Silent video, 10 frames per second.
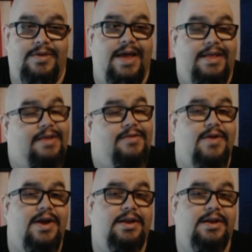yeah, that's
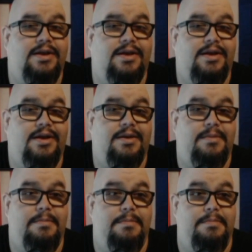right,
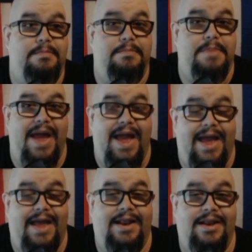
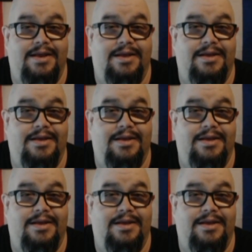ban